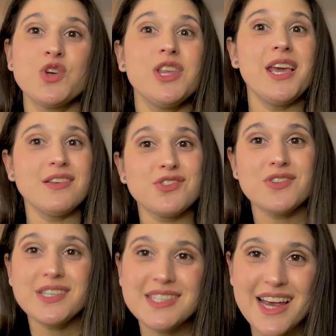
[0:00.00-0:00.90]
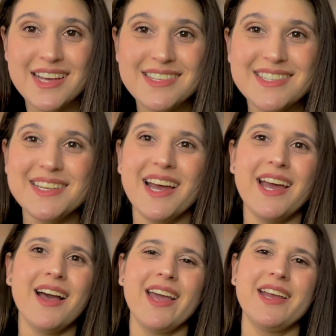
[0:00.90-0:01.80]
the answer is yes.
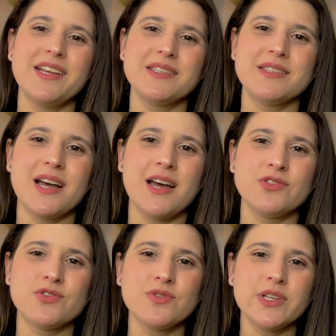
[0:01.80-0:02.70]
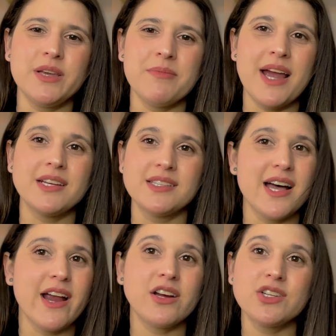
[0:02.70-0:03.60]
It is truly my
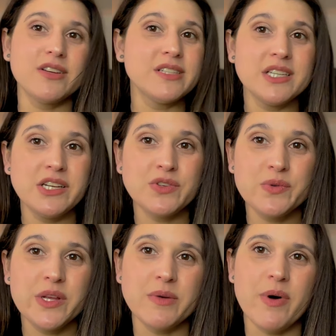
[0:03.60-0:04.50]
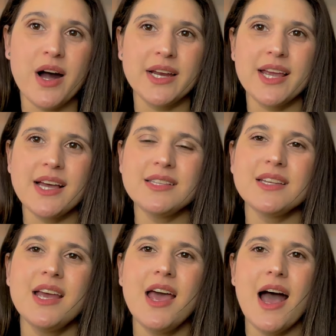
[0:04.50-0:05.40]
desire to continue doing the
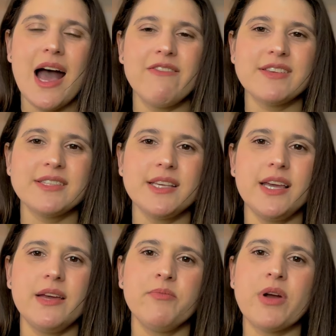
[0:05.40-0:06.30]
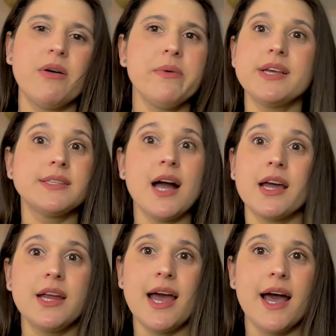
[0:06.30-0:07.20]
podcast. Obviously, probably it's not
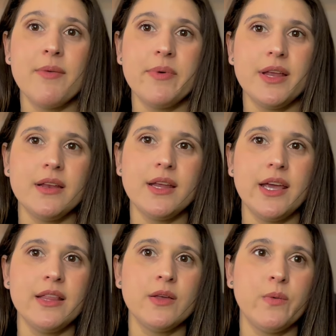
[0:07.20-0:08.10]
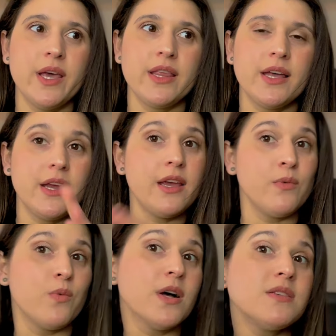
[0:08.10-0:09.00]
going to happen in the way that
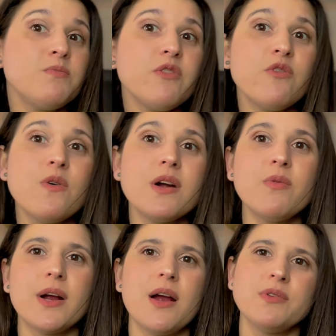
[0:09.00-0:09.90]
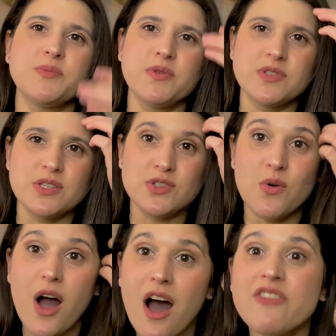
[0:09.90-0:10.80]
it was before, where I was posting
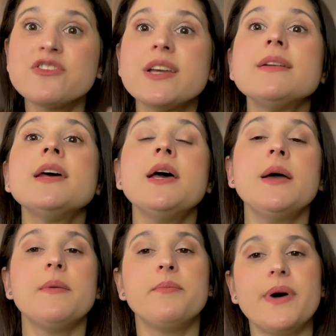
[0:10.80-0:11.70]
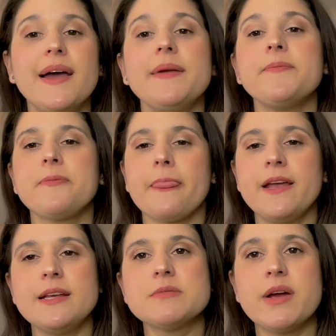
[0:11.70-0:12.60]
so often, but
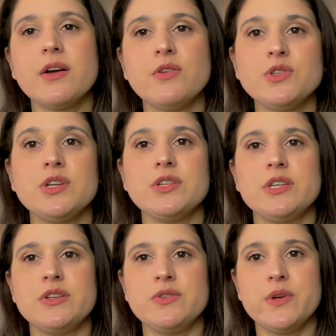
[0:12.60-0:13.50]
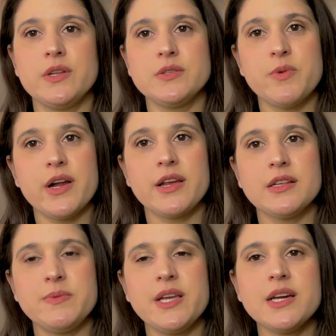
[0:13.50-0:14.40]
it is my goal to continue doing this
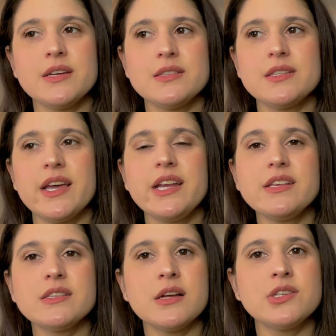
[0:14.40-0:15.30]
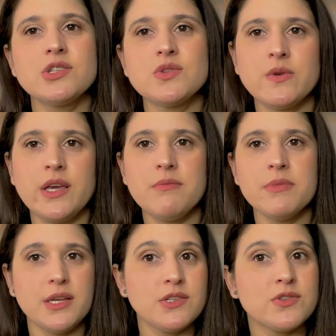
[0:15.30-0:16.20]
podcast because it is such a sweet
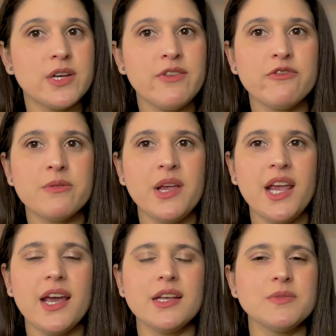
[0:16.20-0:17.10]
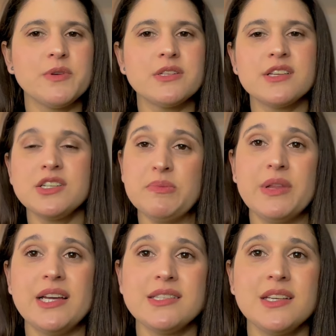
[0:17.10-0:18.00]
ministry for me. It's been such a
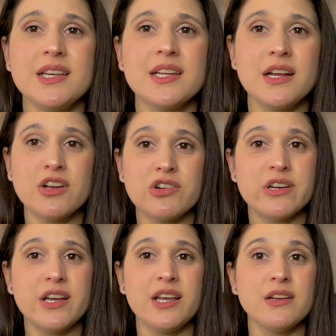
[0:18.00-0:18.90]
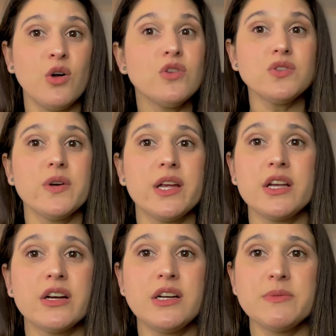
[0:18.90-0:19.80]
blessing and also an
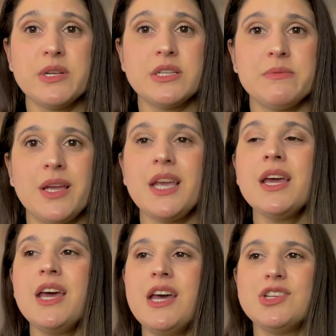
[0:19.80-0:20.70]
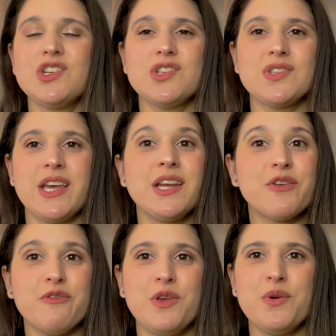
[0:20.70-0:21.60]
encouragement to me, just
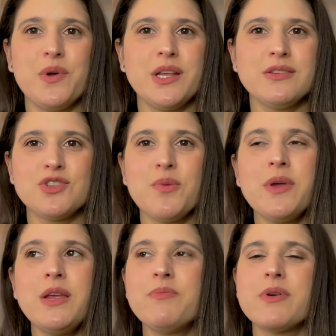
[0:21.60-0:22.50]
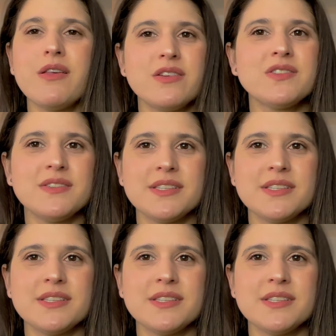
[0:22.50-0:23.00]
interviewing so many brothers and